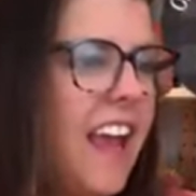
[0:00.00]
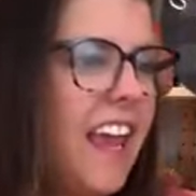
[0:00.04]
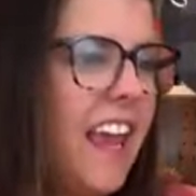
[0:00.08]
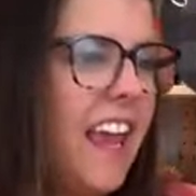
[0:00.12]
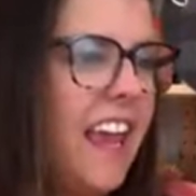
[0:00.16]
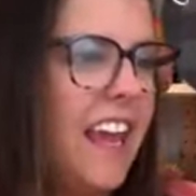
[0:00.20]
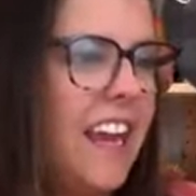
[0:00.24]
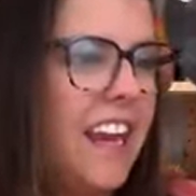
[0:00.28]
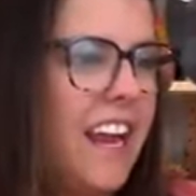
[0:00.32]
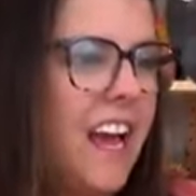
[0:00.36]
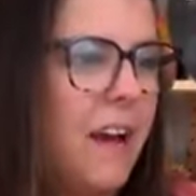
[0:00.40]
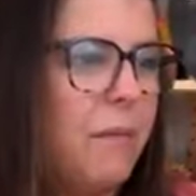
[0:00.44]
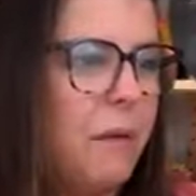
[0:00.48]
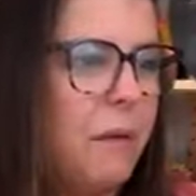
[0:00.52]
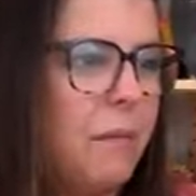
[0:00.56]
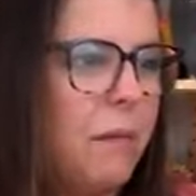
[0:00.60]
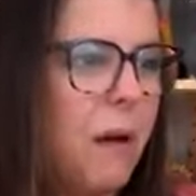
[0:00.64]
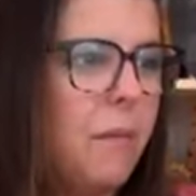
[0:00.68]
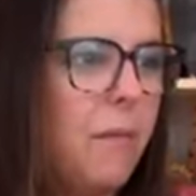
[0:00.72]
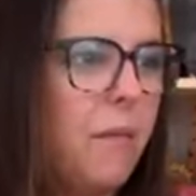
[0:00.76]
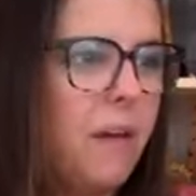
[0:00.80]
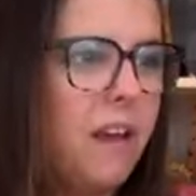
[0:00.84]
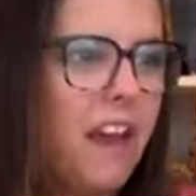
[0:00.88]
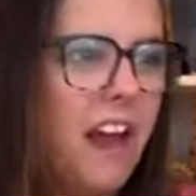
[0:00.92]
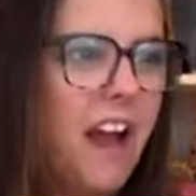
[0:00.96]
I can't nap in
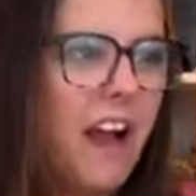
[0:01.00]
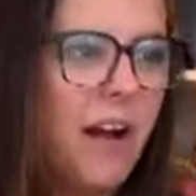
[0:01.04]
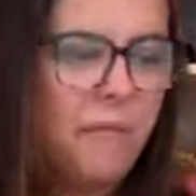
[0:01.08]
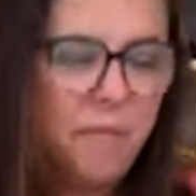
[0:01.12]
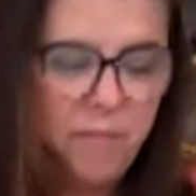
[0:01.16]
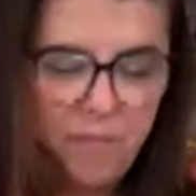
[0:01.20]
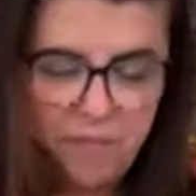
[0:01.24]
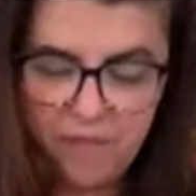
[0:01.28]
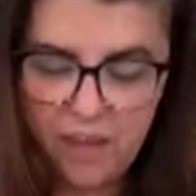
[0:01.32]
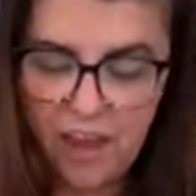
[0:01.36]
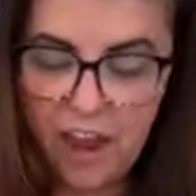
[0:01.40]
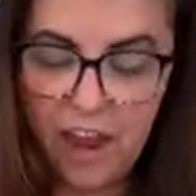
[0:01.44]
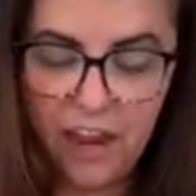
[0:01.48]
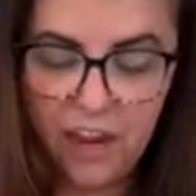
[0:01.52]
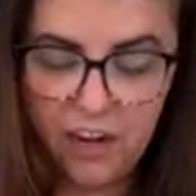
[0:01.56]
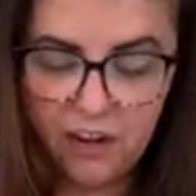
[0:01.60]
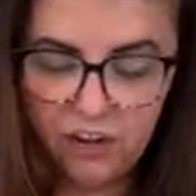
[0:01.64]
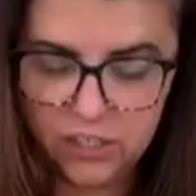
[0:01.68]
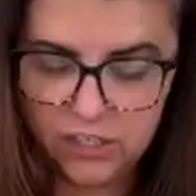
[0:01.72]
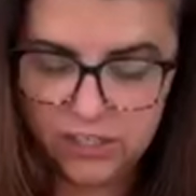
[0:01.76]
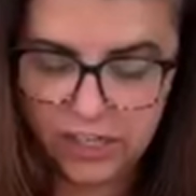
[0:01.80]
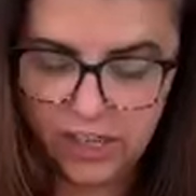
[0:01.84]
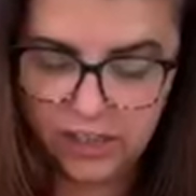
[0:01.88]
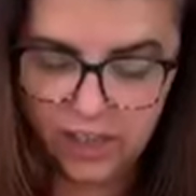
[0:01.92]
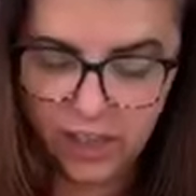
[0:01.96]
my, yeah, I
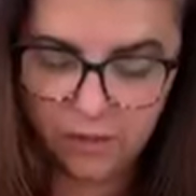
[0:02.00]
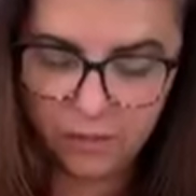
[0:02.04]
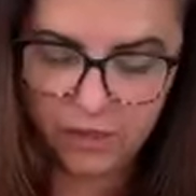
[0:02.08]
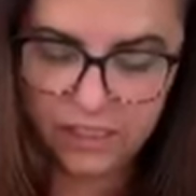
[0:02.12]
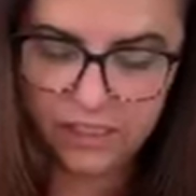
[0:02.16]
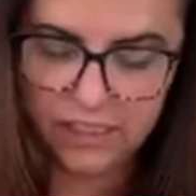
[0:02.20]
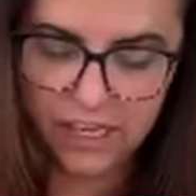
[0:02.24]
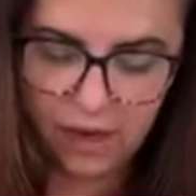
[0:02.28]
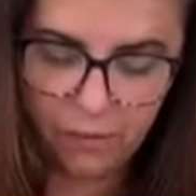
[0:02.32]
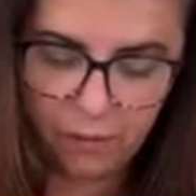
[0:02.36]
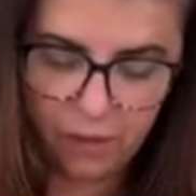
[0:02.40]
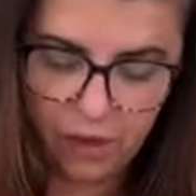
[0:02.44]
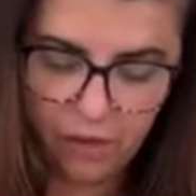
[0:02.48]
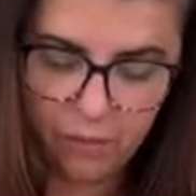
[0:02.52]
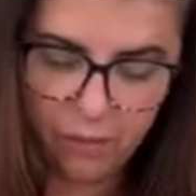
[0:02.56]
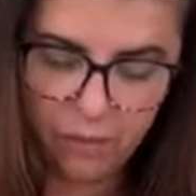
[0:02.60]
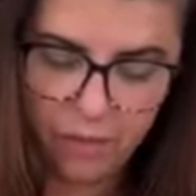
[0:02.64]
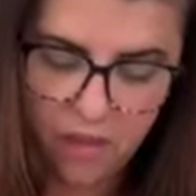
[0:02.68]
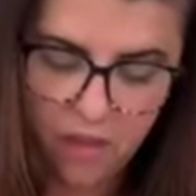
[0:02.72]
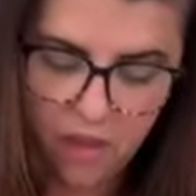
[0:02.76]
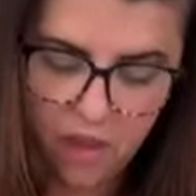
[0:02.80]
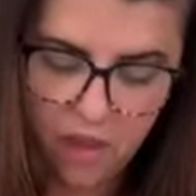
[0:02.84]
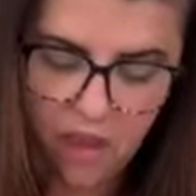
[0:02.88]
understand that, Miss Tammy.